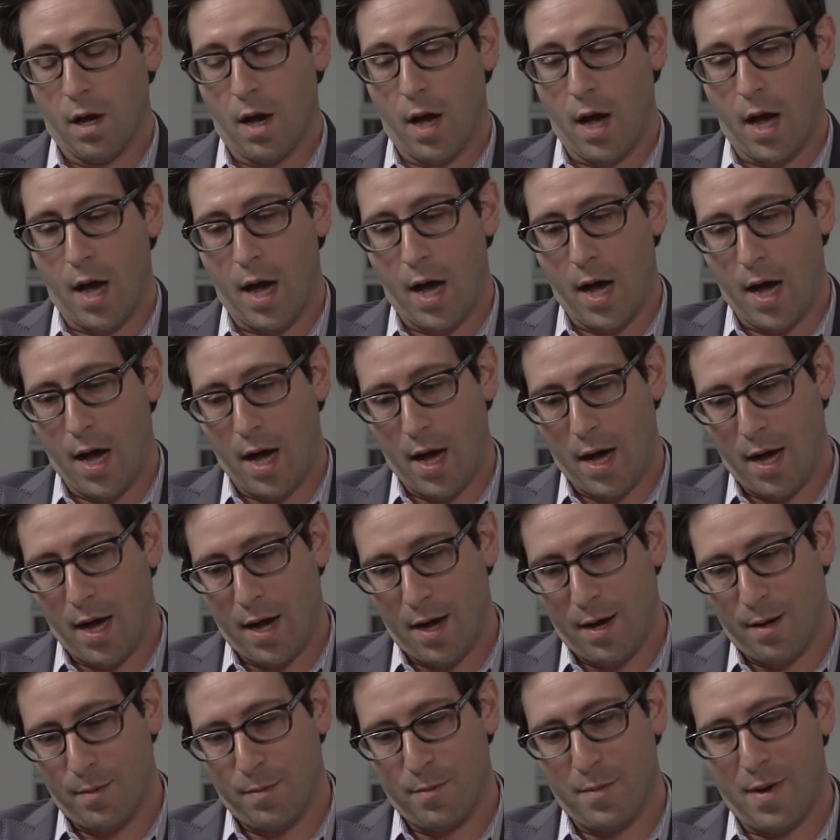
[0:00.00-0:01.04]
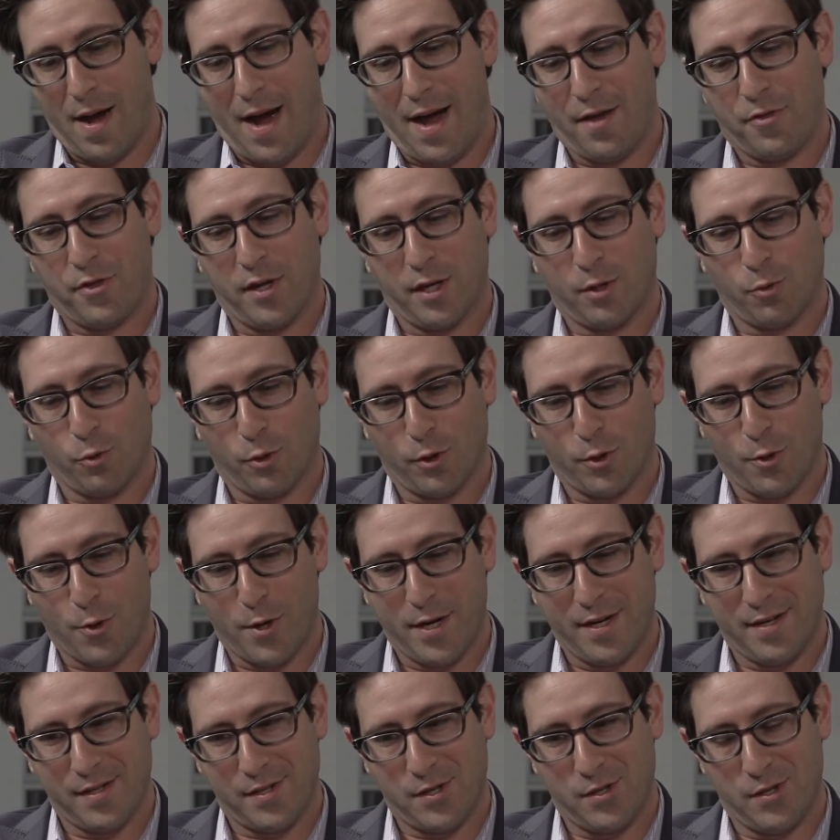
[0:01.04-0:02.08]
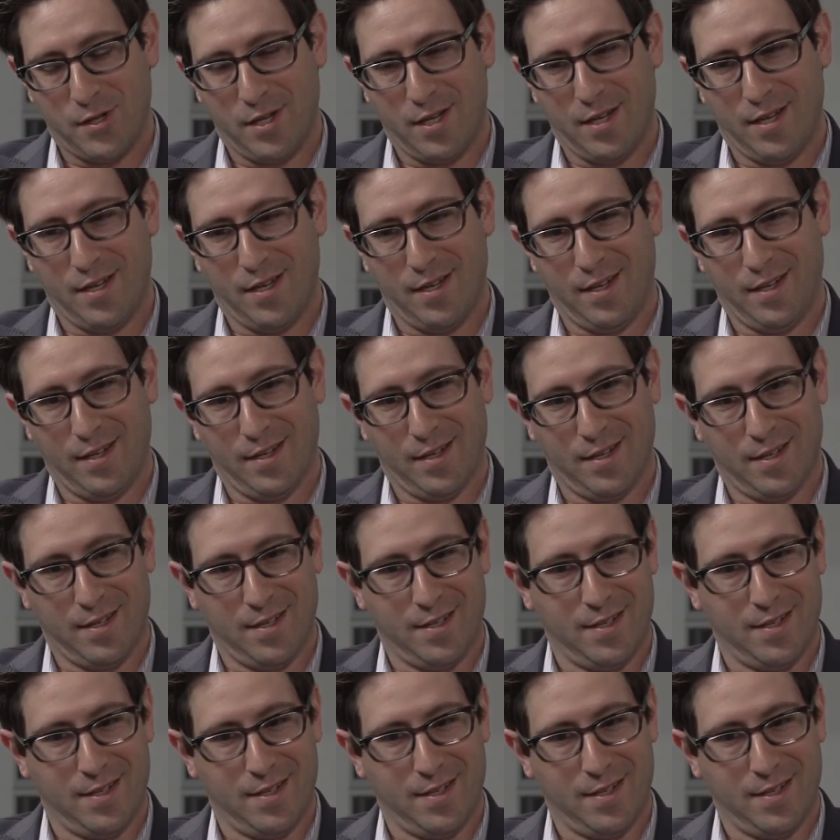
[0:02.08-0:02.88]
I think we're going to see,